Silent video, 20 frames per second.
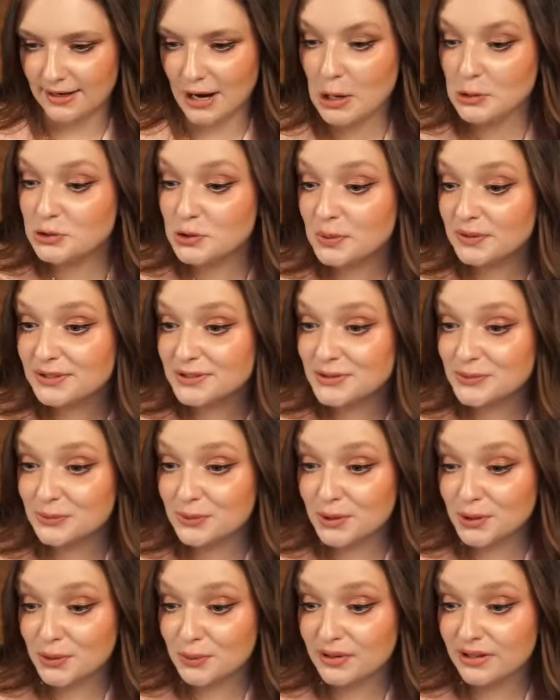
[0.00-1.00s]
no, she wants to
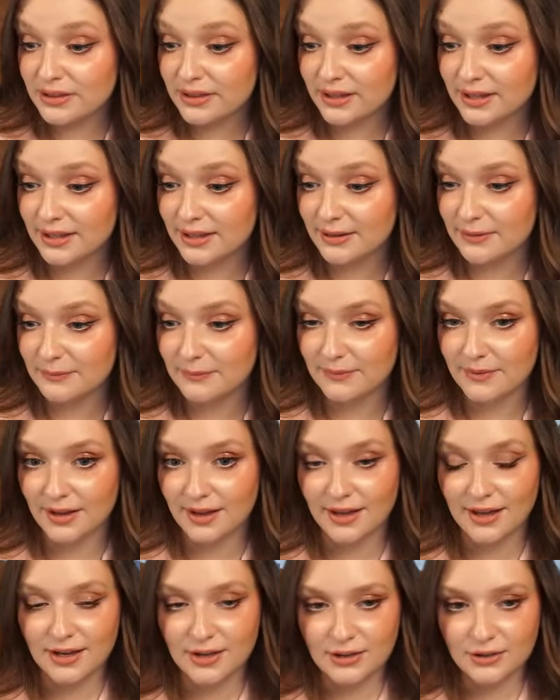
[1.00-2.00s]
woo with him.
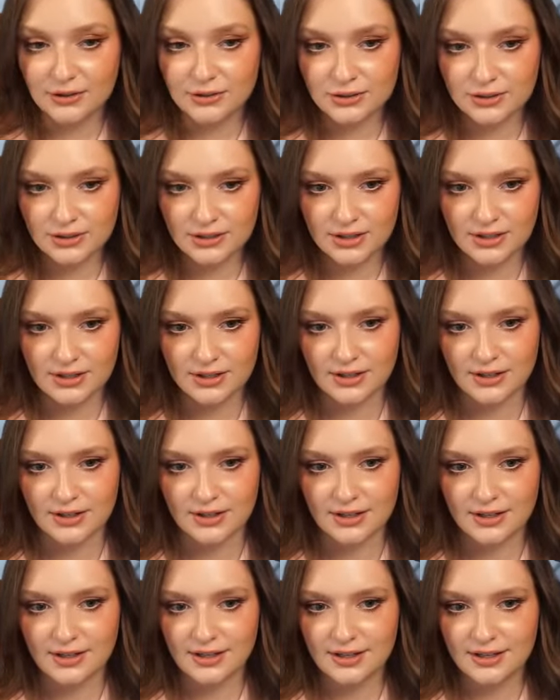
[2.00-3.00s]

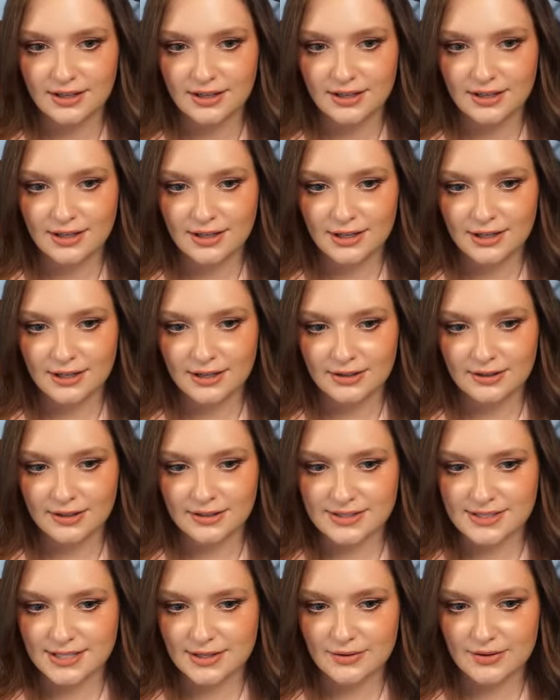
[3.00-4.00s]
Girl.
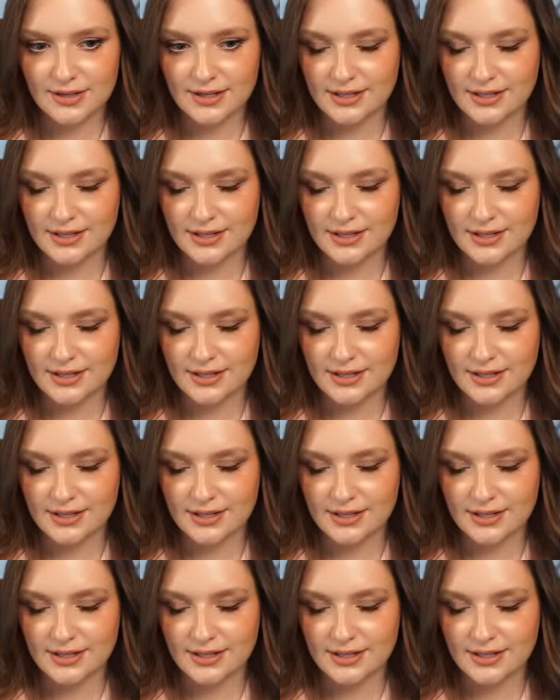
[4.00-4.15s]
Let's see if he